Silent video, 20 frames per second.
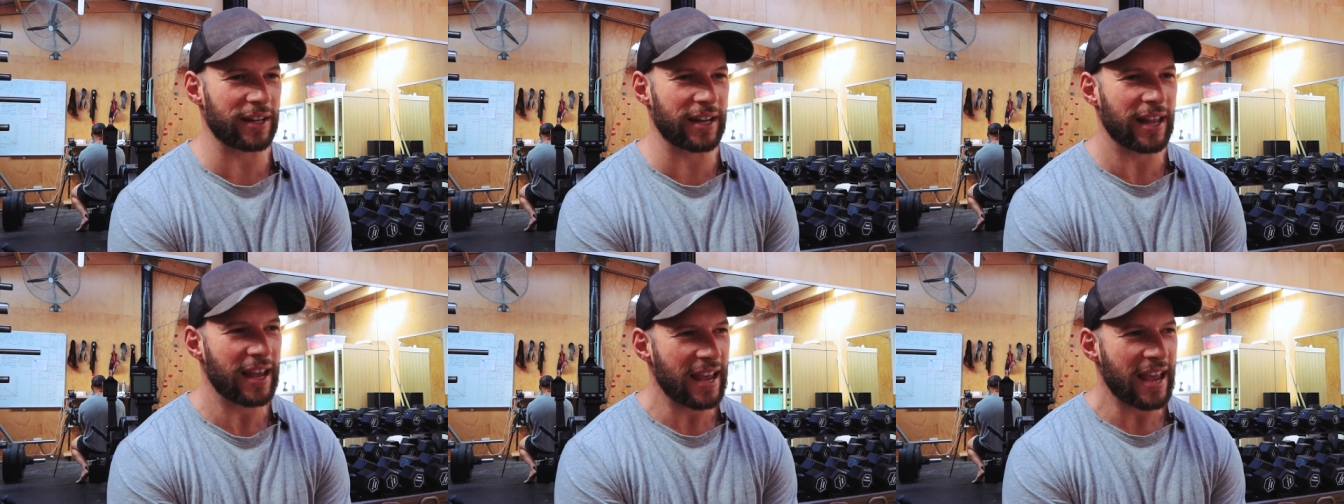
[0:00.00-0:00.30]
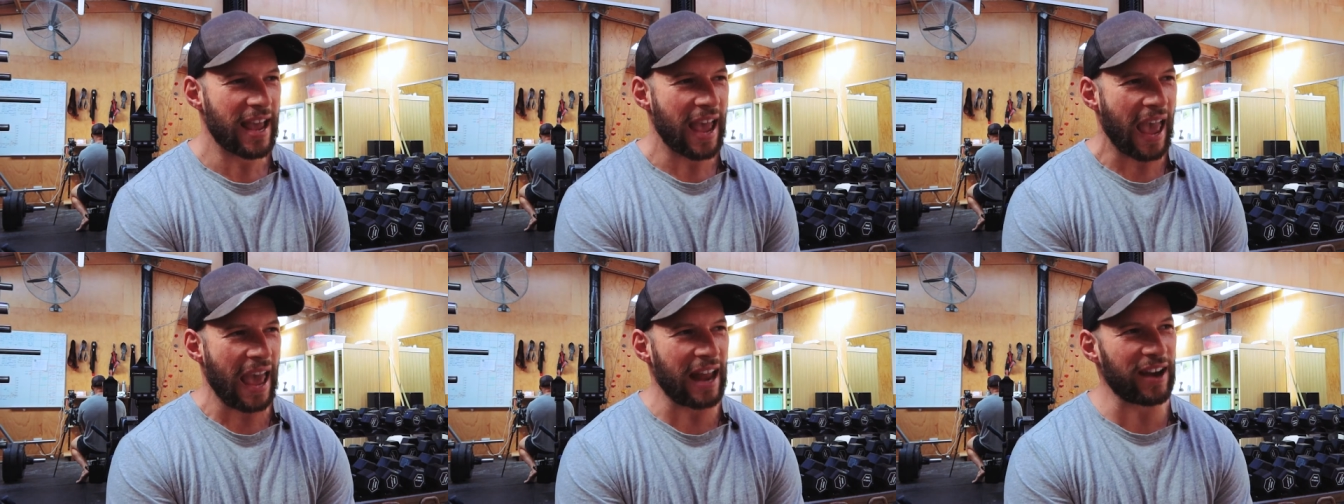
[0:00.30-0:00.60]
And,
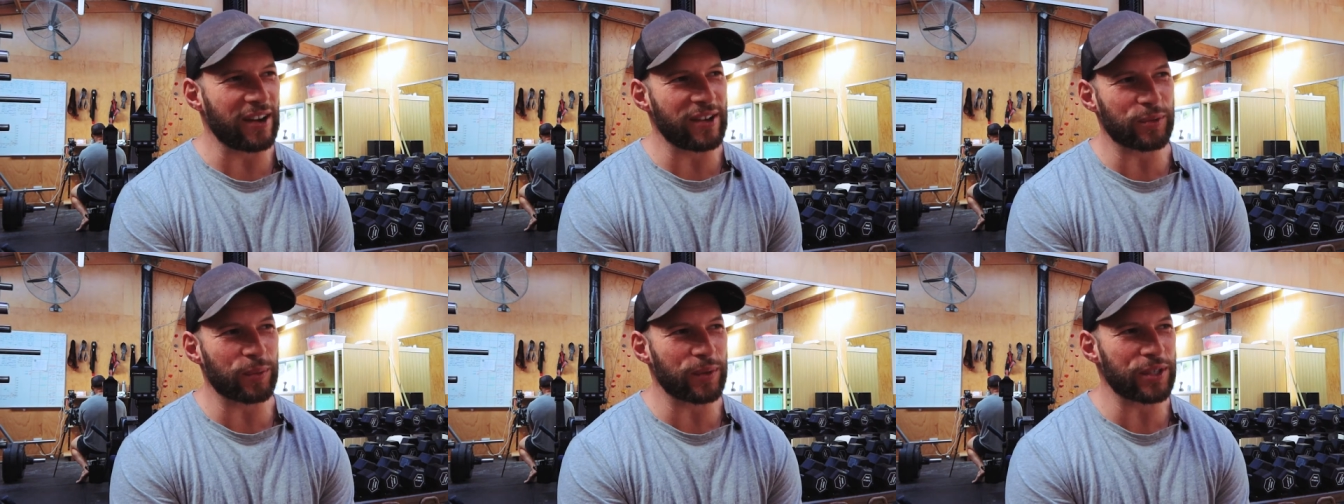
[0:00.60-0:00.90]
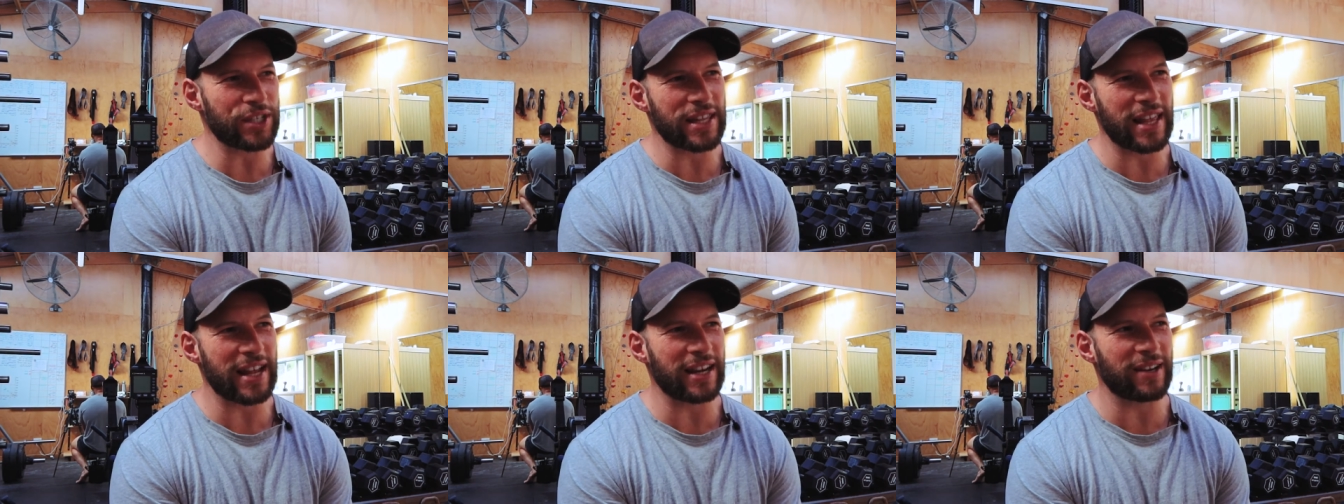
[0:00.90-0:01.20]
and I was
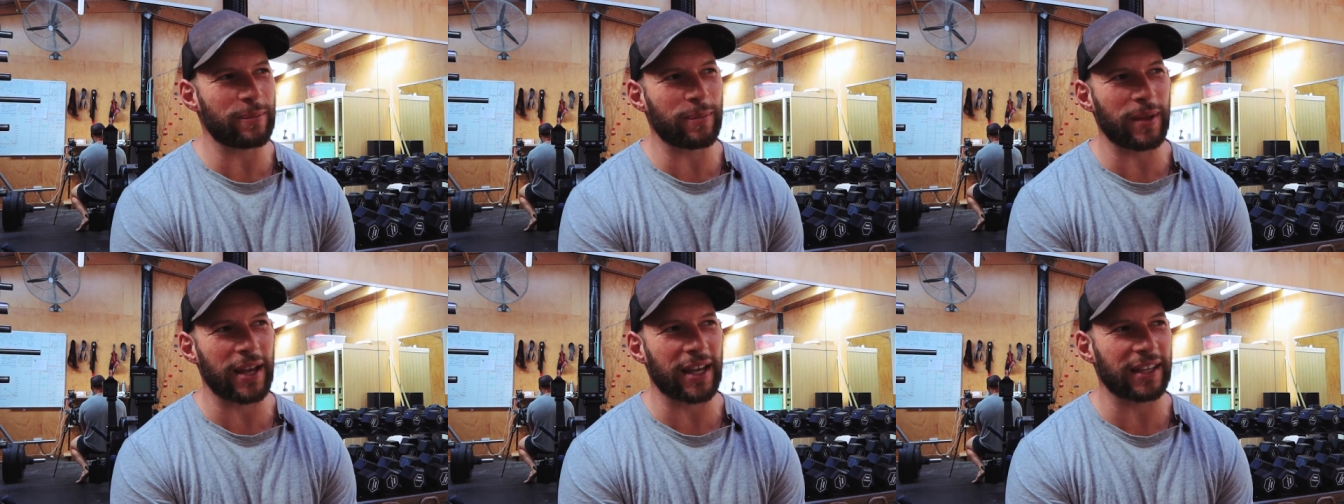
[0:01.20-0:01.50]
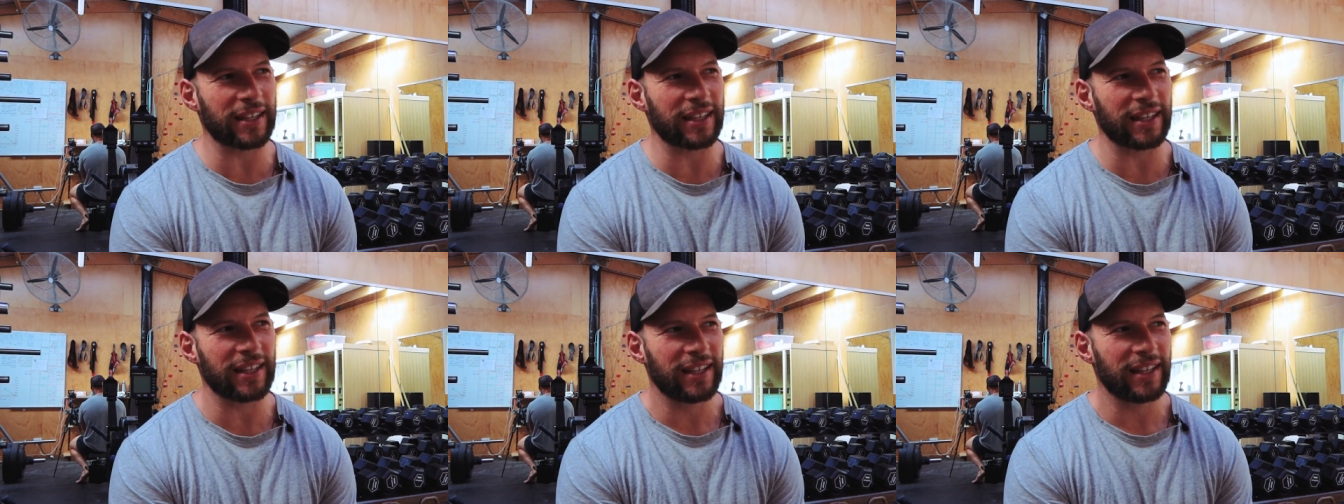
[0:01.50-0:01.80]
watching that, I'm
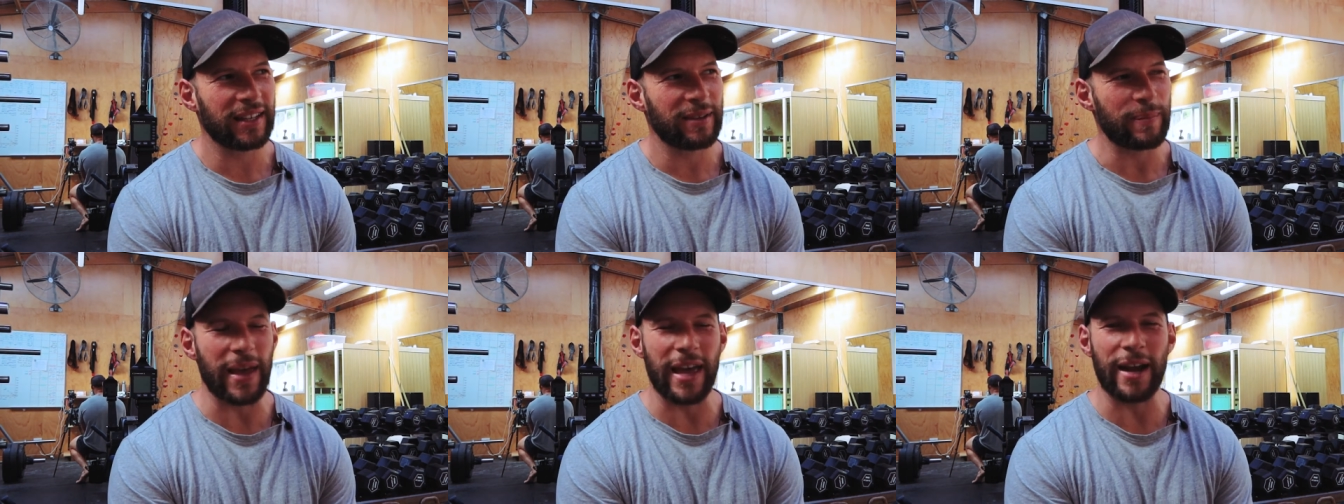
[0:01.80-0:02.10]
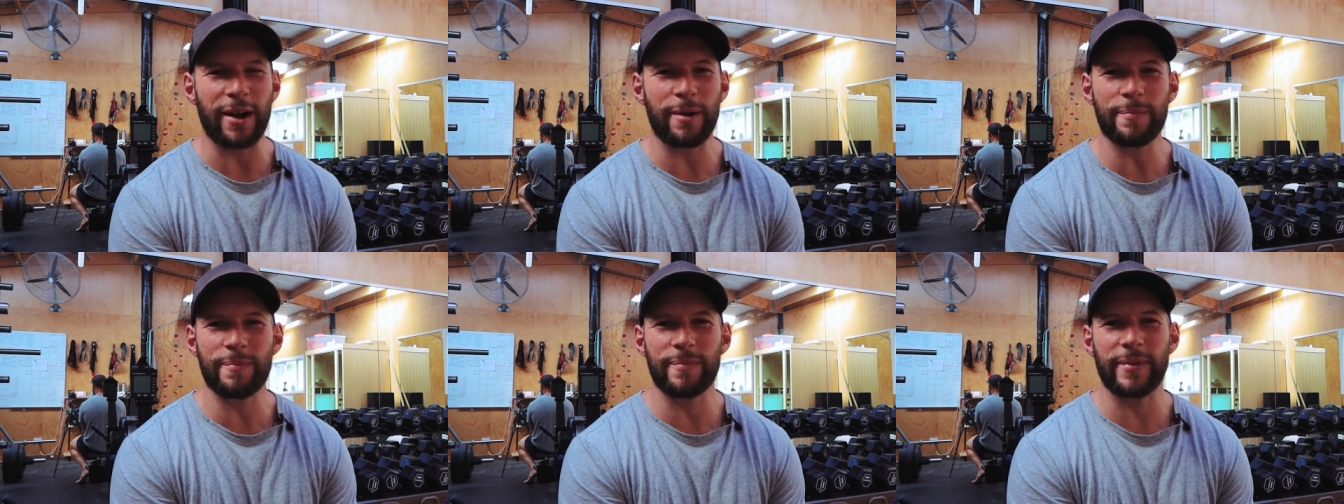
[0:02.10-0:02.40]
like,
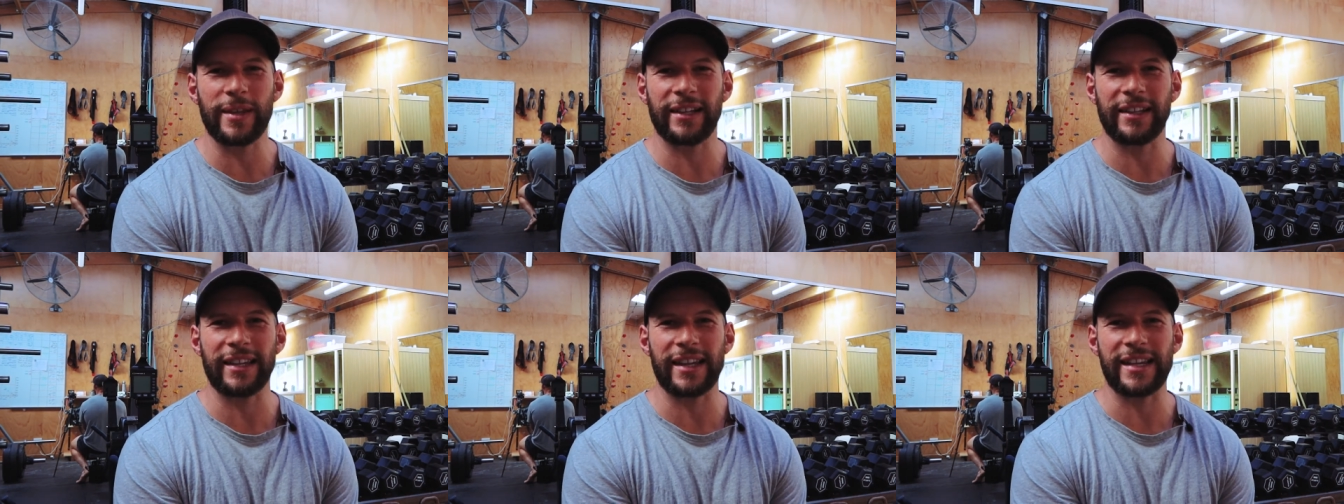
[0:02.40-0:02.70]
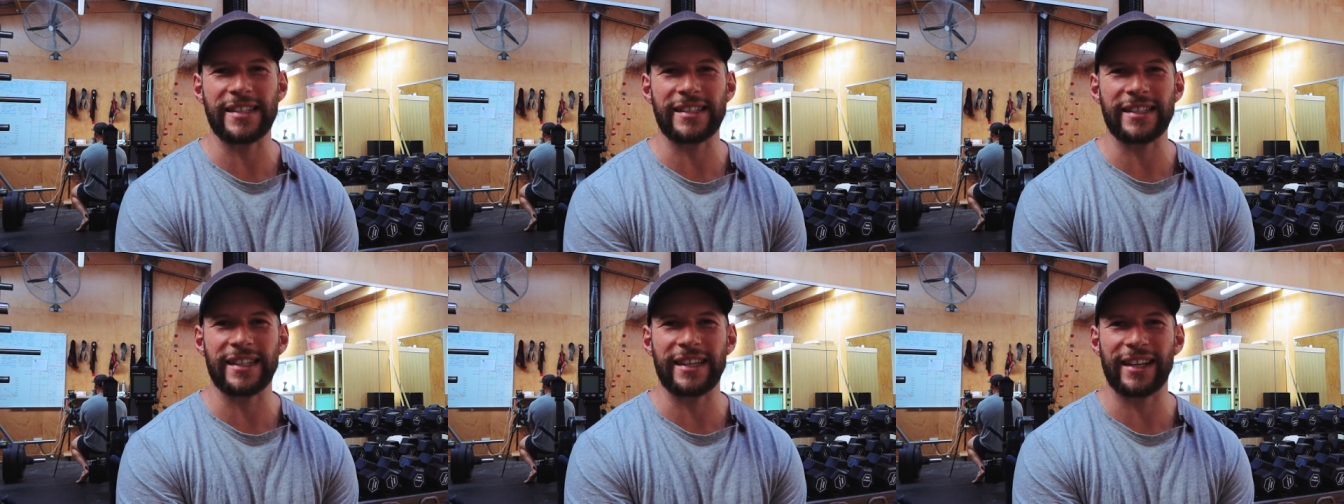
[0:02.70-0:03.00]
man, I'm a bit
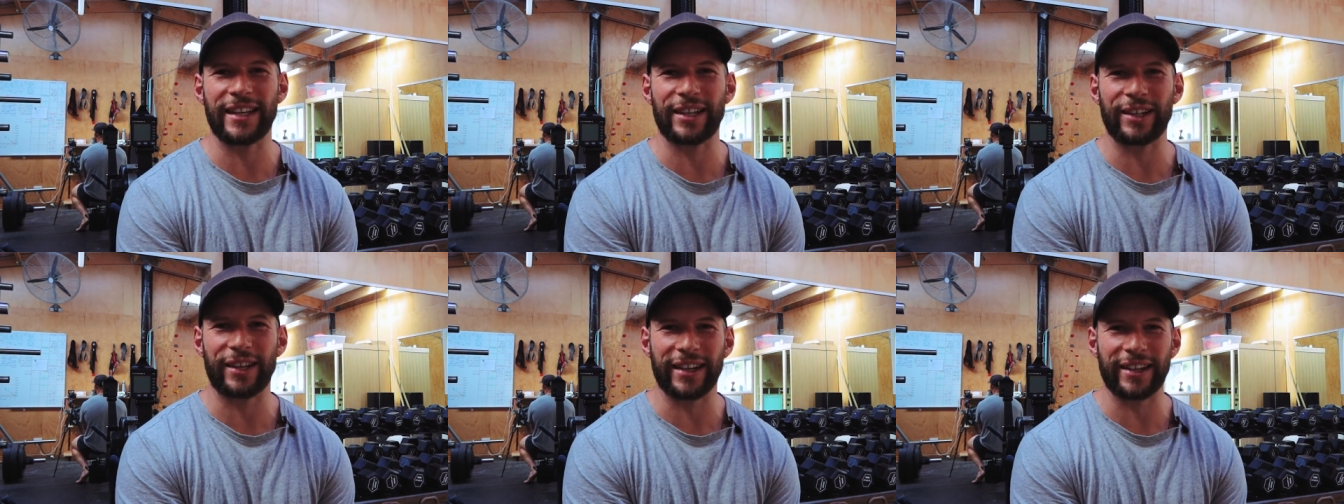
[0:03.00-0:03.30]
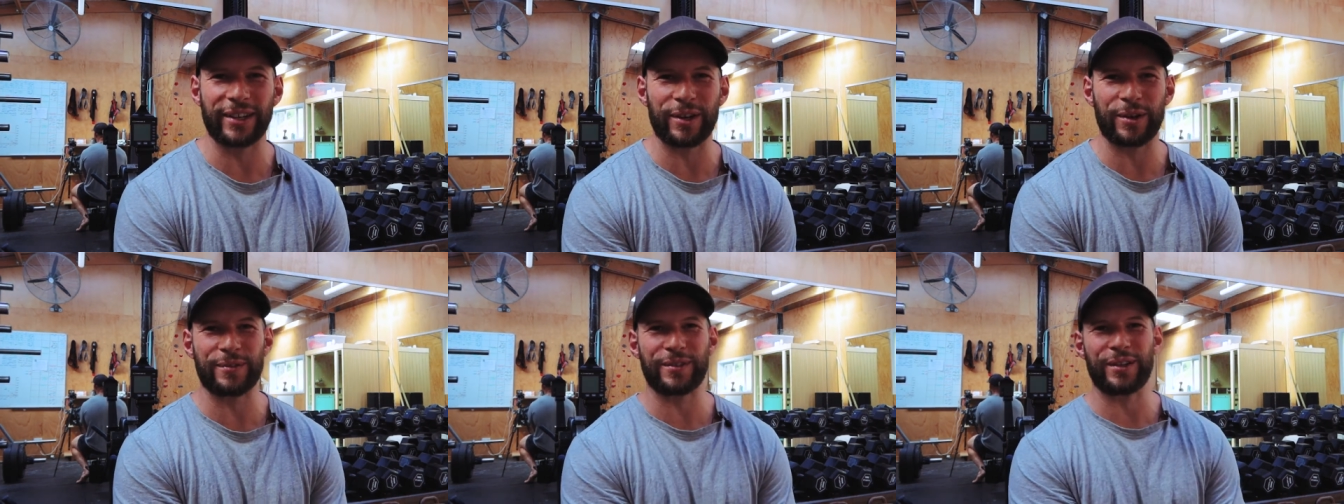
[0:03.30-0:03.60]
lazy here.
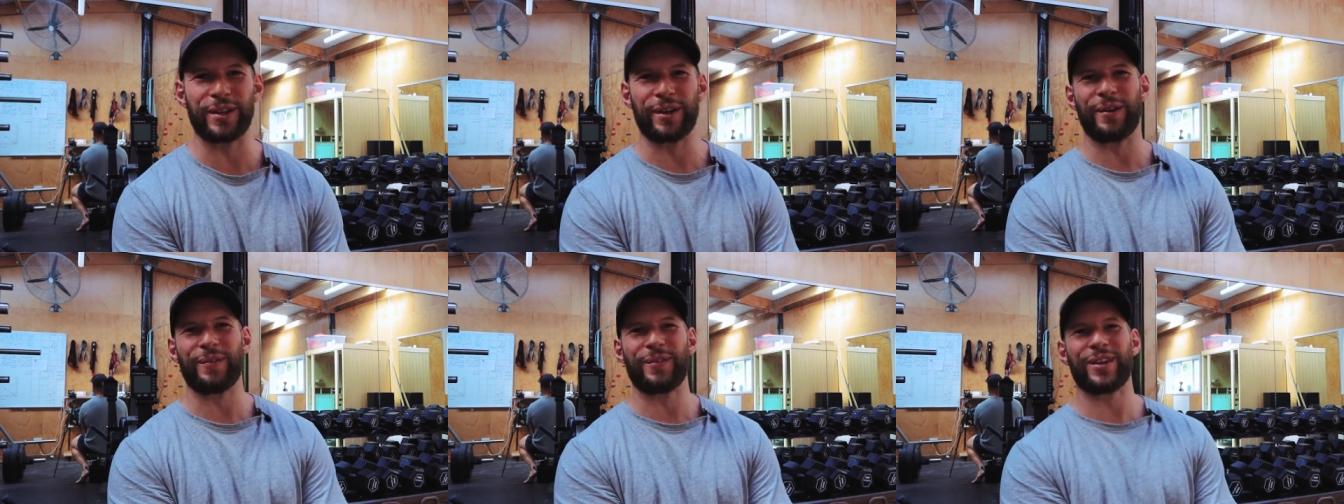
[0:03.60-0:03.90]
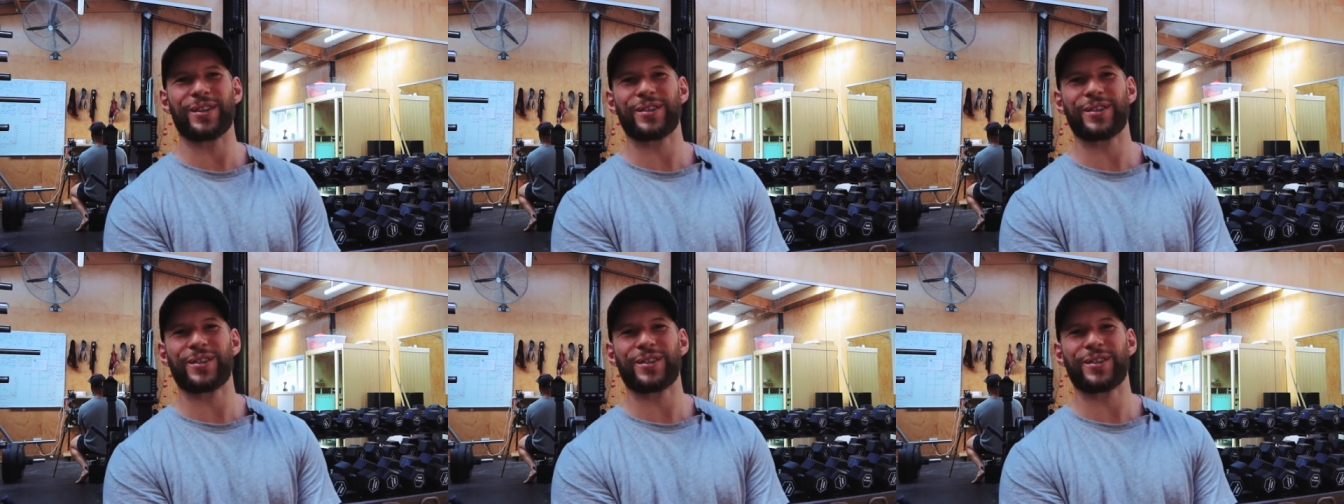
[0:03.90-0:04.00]
Like, oh, you know, I'm